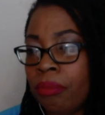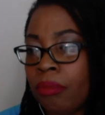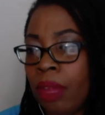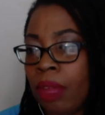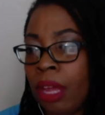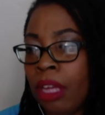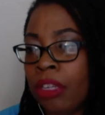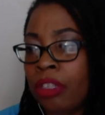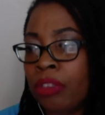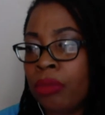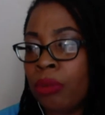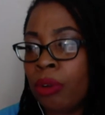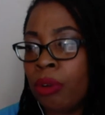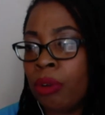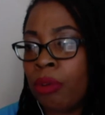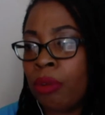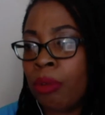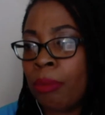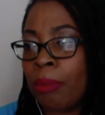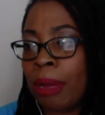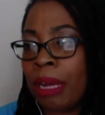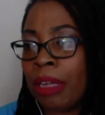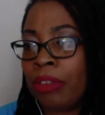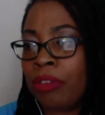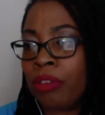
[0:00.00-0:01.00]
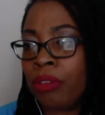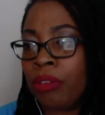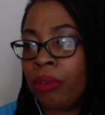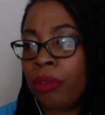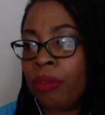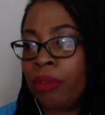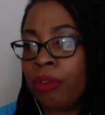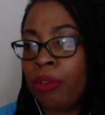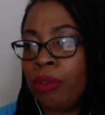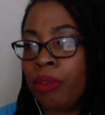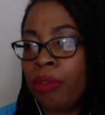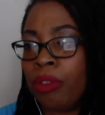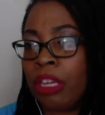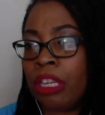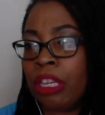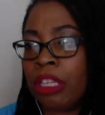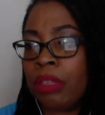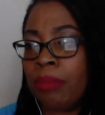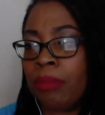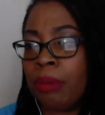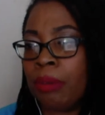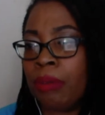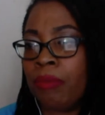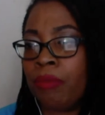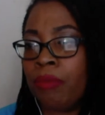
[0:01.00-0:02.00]
I just want to remind you of a few
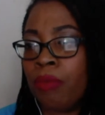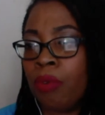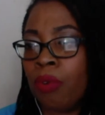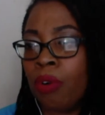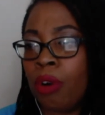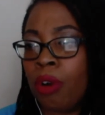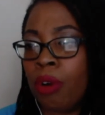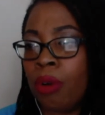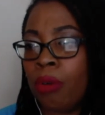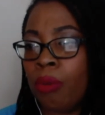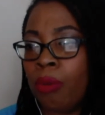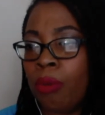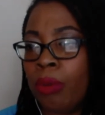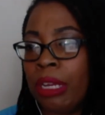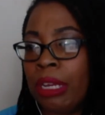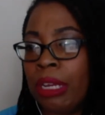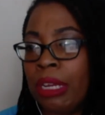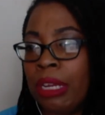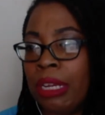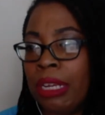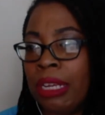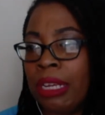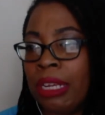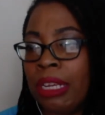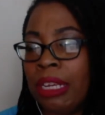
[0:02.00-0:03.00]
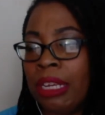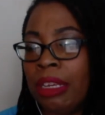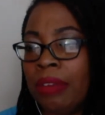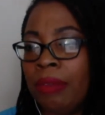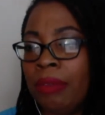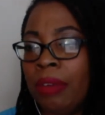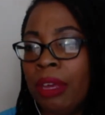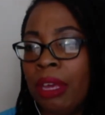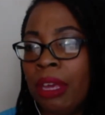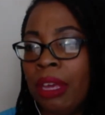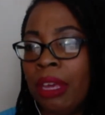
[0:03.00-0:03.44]
things before we leave.